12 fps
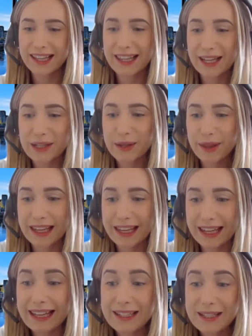that you
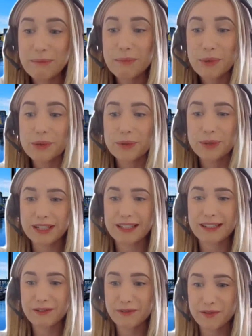think is
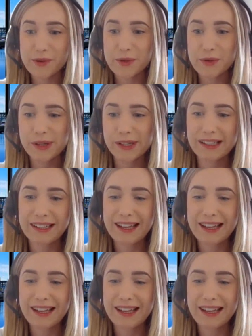important for